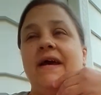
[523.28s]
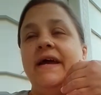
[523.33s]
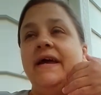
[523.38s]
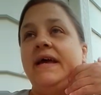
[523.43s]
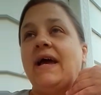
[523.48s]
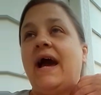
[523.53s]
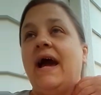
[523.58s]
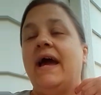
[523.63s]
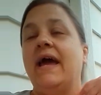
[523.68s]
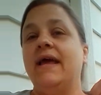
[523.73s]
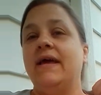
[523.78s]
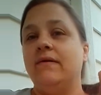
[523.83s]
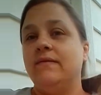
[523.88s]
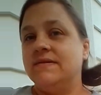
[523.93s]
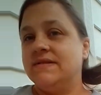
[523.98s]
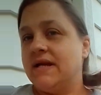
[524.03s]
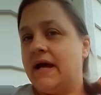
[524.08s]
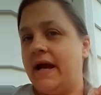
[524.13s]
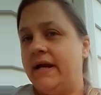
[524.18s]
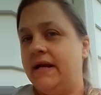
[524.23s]
like, I
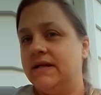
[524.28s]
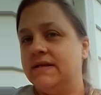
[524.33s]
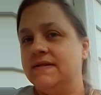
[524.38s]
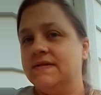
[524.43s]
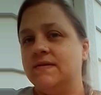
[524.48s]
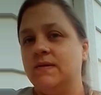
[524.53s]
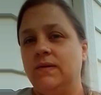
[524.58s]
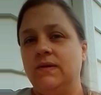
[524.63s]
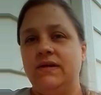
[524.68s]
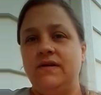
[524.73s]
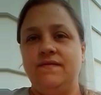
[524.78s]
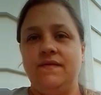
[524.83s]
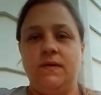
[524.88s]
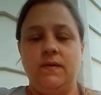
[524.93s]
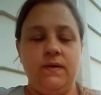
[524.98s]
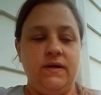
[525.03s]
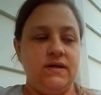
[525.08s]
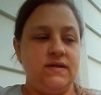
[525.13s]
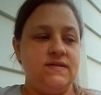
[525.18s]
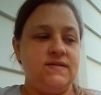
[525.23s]
was kind of solely
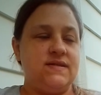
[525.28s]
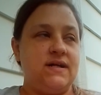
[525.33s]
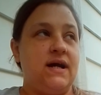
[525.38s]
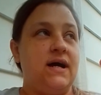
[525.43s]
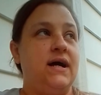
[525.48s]
focused